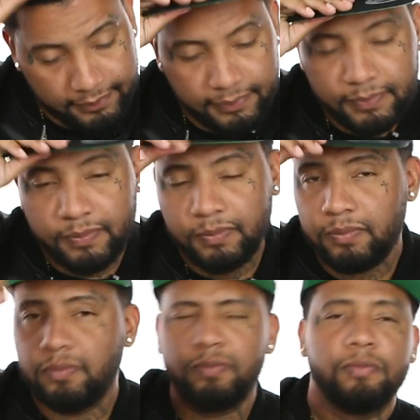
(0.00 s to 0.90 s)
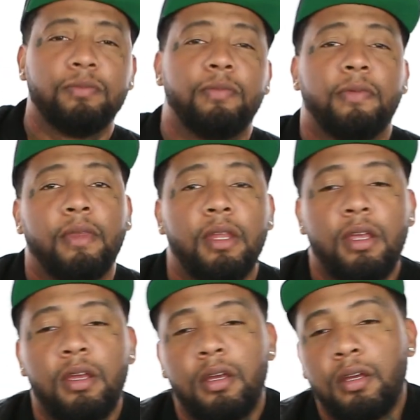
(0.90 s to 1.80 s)
Are you addicted to
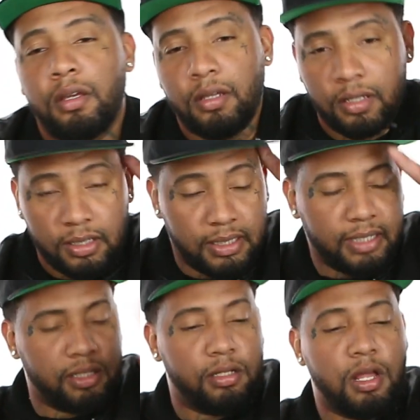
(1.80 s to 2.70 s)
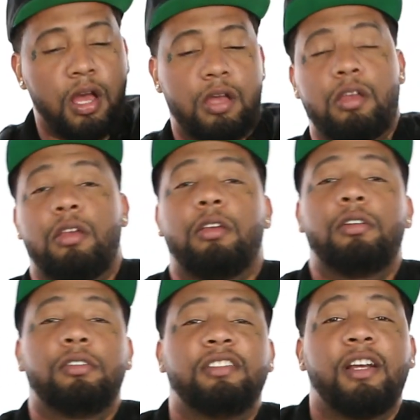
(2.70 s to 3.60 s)
marijuana? Addicted? Nah.
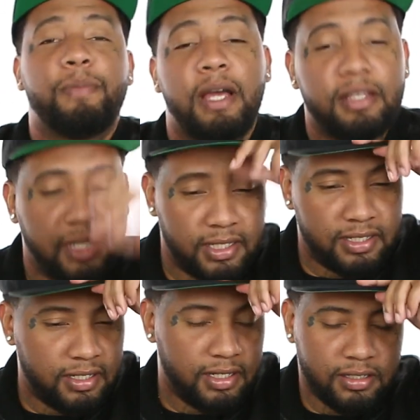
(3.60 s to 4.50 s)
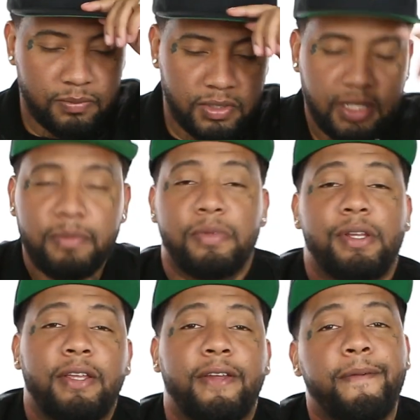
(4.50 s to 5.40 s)
I'm not addicted to nothing but getting
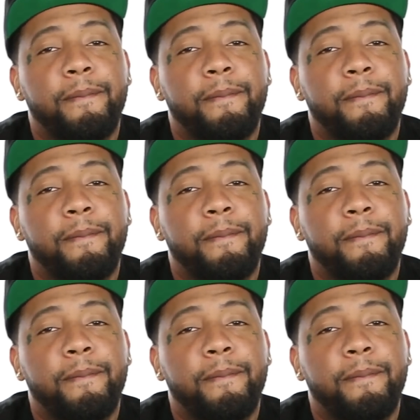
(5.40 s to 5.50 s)
money.